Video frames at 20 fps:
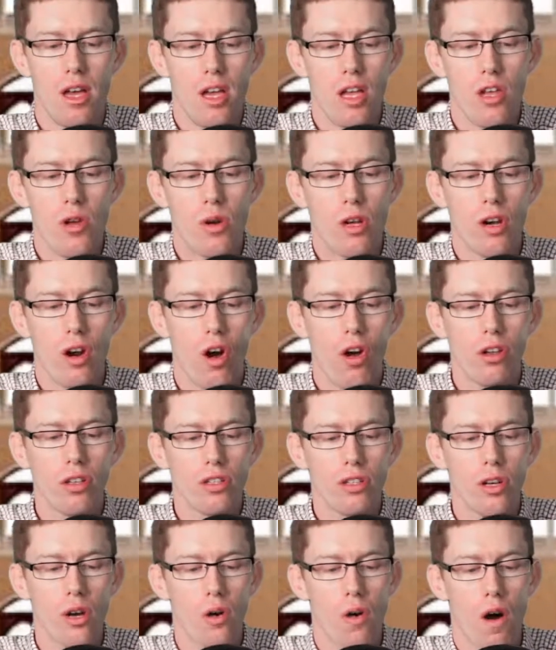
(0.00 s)
You can
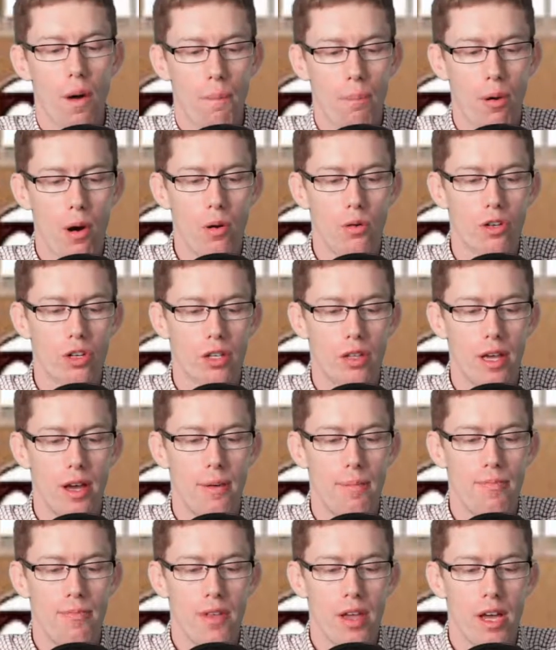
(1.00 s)
also approach
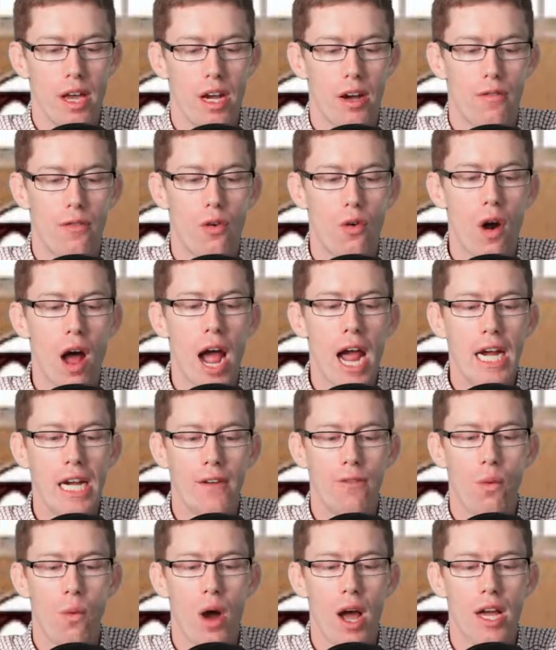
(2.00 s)
them in a variety
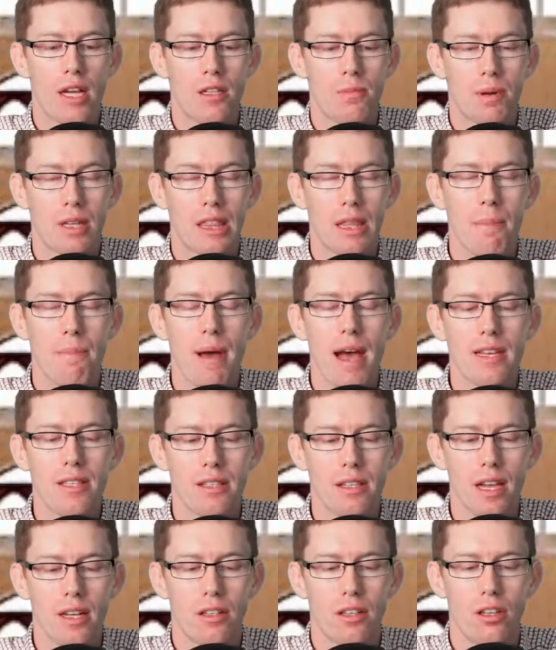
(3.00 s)
of ways, but the
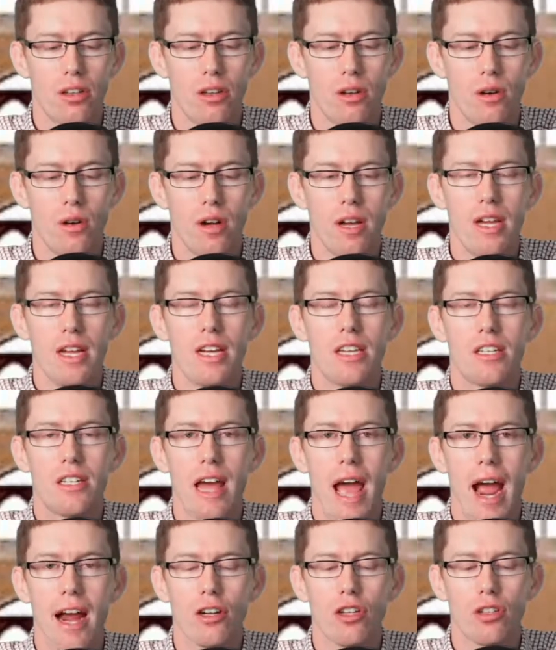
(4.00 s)
best thing to do is
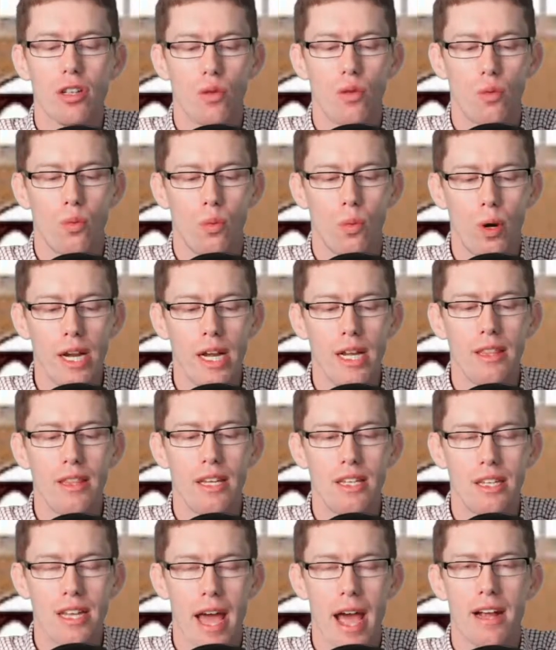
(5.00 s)
to actually read
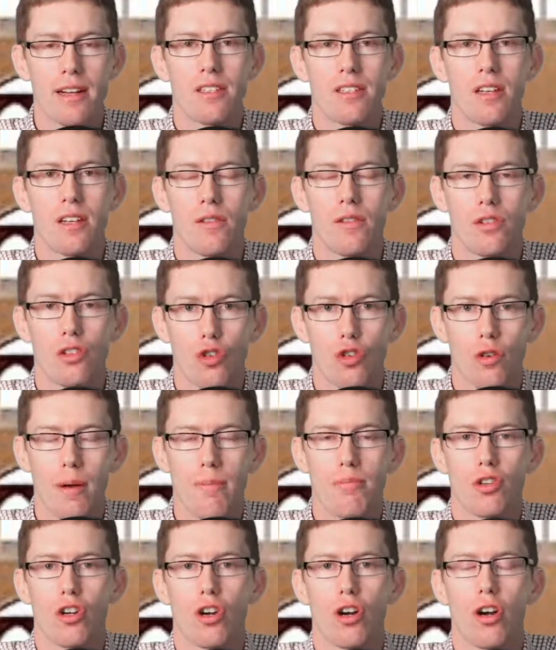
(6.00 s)
the text of
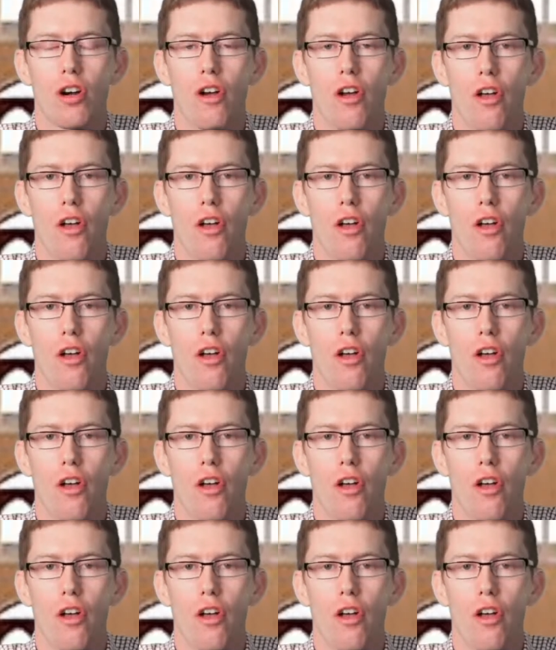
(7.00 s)
Scripture